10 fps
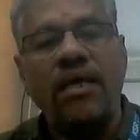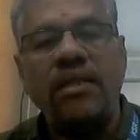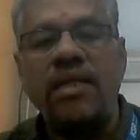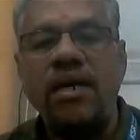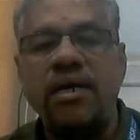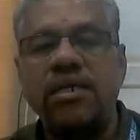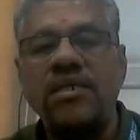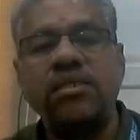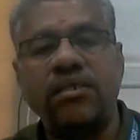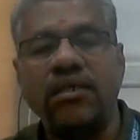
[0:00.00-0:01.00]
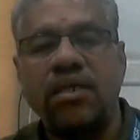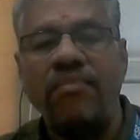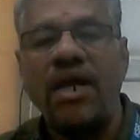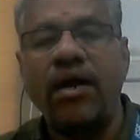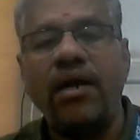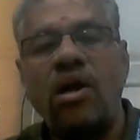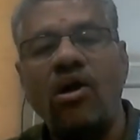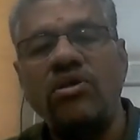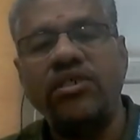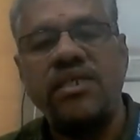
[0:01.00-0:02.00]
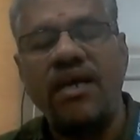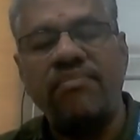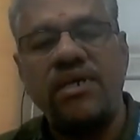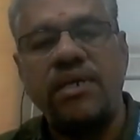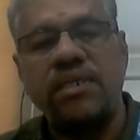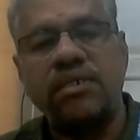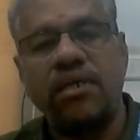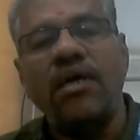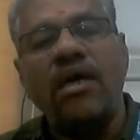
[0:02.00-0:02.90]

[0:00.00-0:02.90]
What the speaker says: then it is coming under large sample test.